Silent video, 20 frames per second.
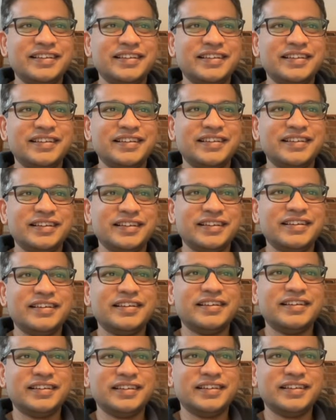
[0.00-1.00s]

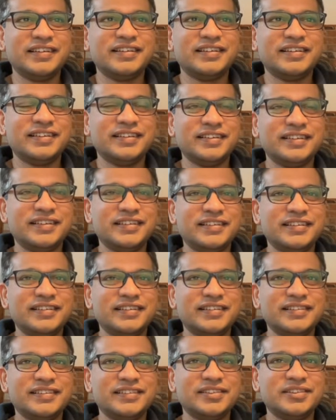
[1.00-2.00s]

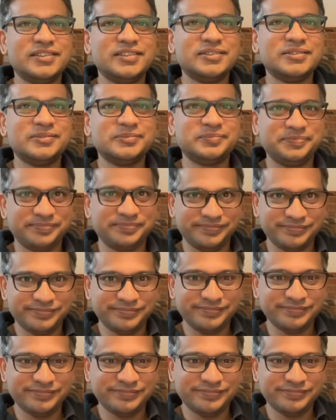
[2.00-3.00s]

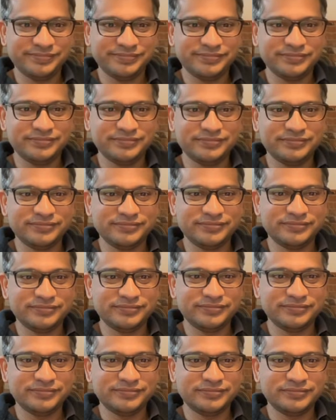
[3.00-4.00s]

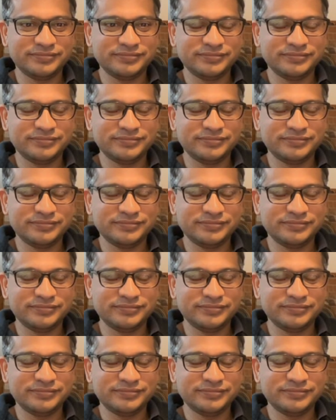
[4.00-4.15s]
This person isn't speaking.